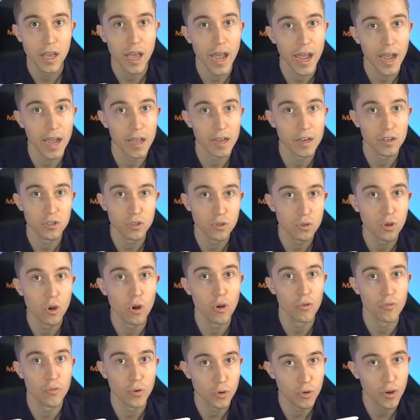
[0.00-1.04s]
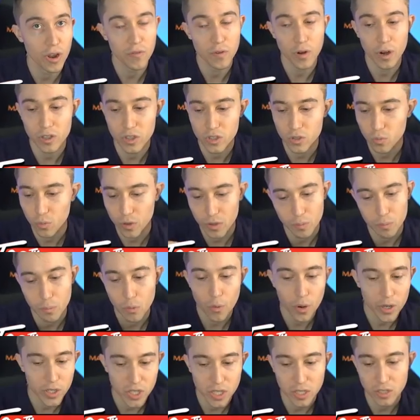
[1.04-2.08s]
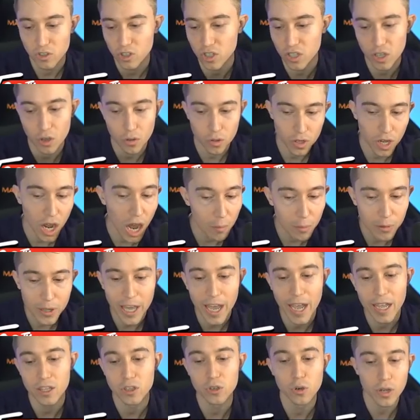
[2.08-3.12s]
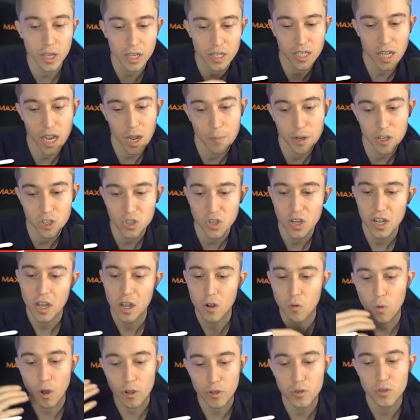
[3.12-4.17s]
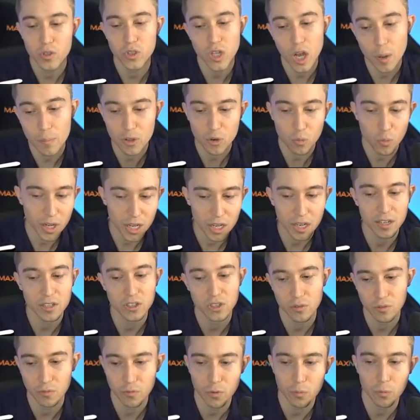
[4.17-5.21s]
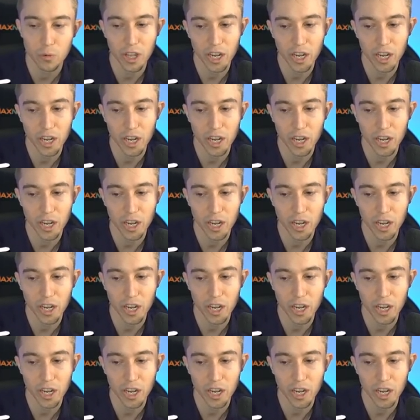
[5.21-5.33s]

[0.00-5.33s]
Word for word: and you go in for graveyards with poison, just kill the goblin gang, you'll get damage while you stop their win condition from